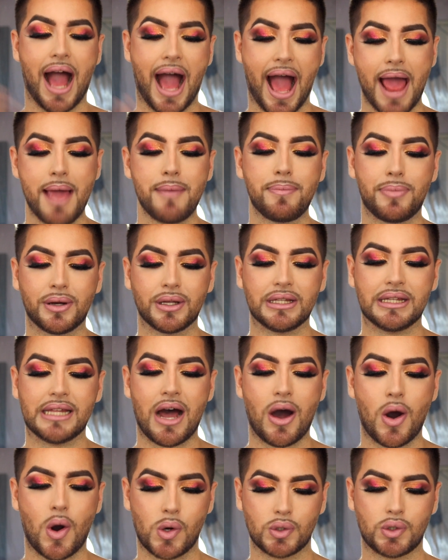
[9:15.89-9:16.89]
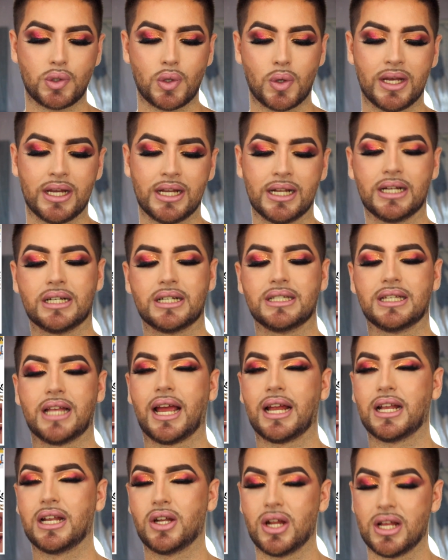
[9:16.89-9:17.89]
I put that also in because
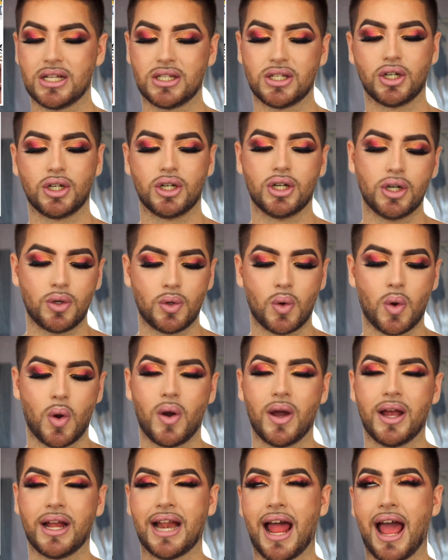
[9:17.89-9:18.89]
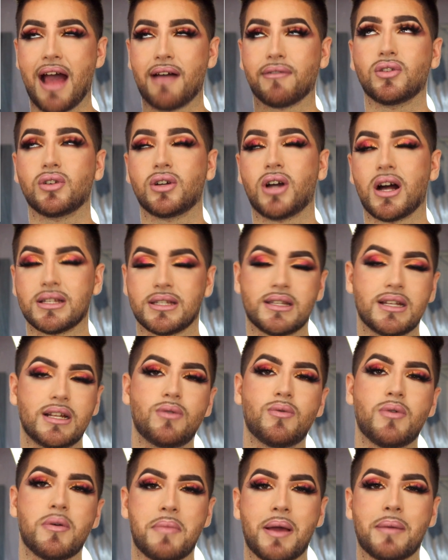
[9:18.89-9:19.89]
I it's a good quote and I have to
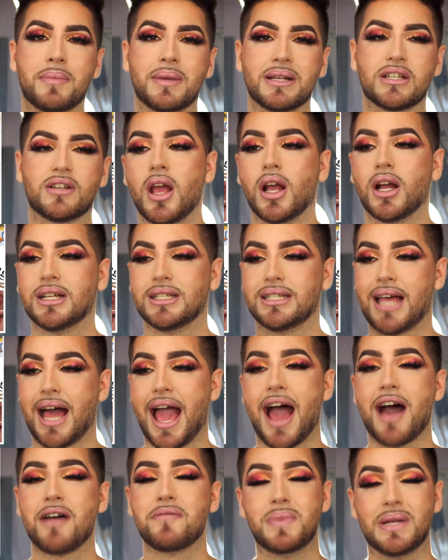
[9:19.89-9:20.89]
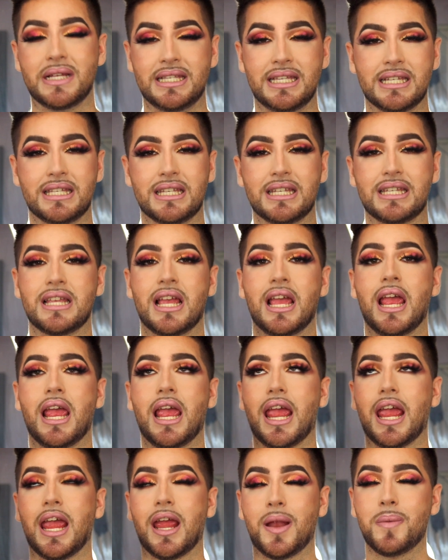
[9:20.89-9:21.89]
constantly remind myself because I have businesses
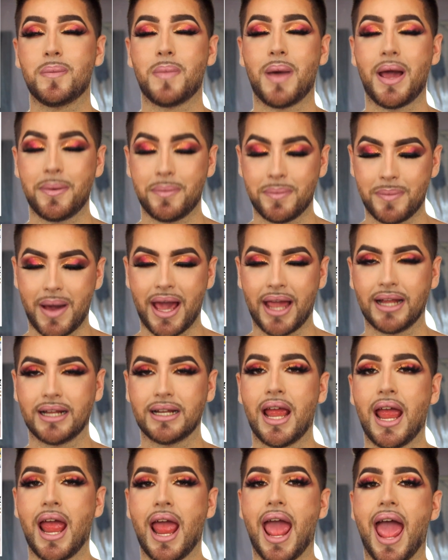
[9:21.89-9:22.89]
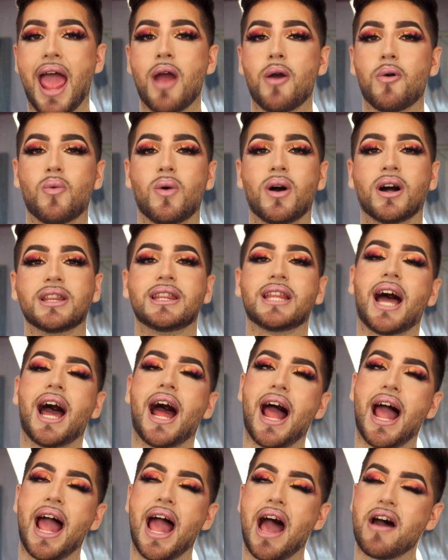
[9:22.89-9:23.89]
in my mind and one that
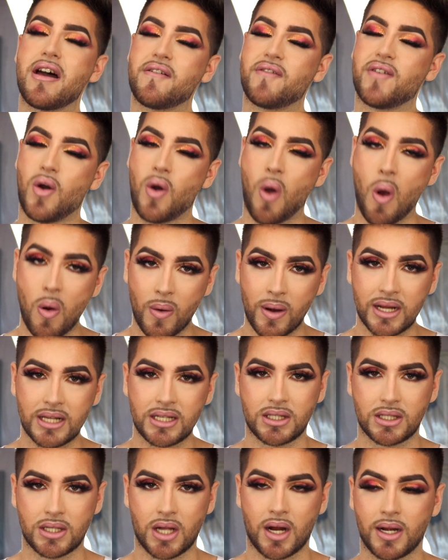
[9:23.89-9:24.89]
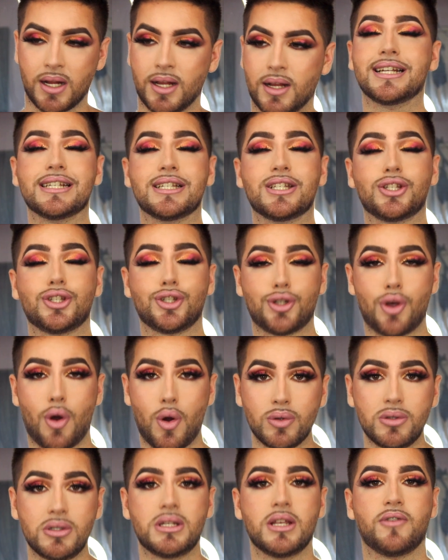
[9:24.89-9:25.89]
I have already started It is
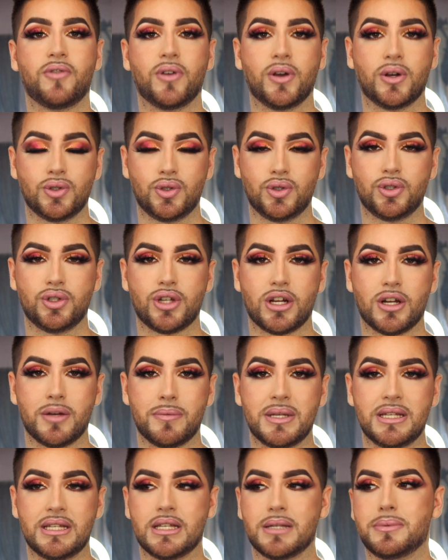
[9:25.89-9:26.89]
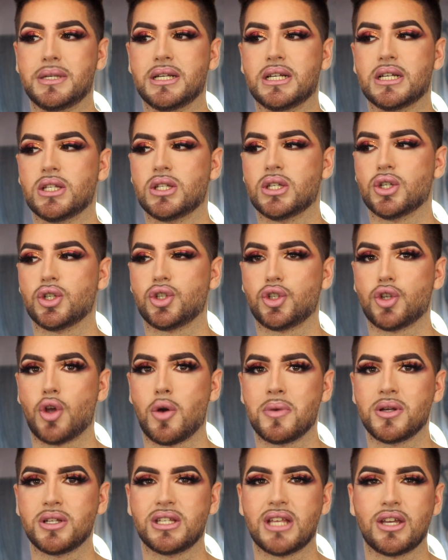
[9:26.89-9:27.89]
so difficult to start a business because there's so
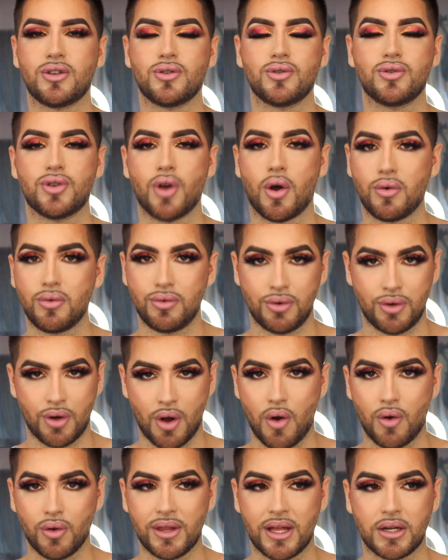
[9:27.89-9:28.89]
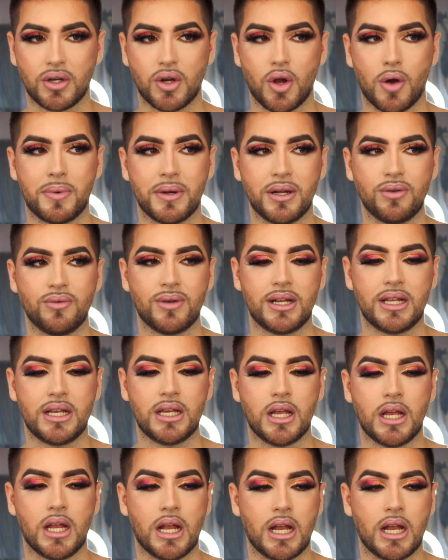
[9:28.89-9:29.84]
much that you don't know that nobody really